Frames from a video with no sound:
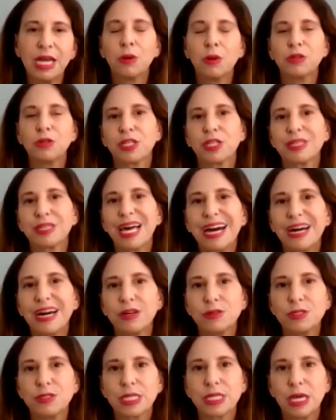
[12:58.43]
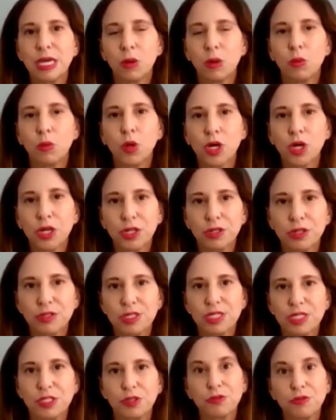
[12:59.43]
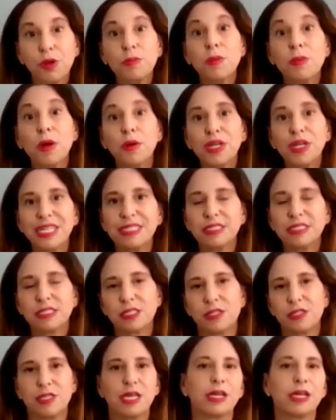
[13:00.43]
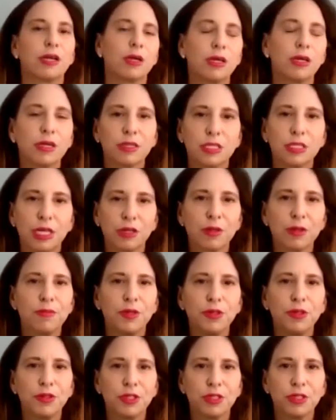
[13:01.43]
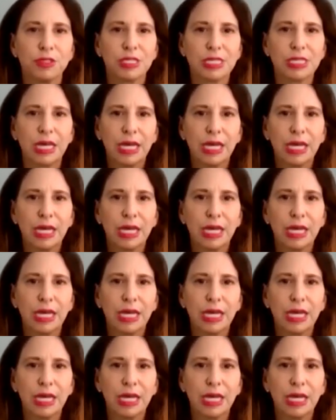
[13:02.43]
which allows workers to remote into their computers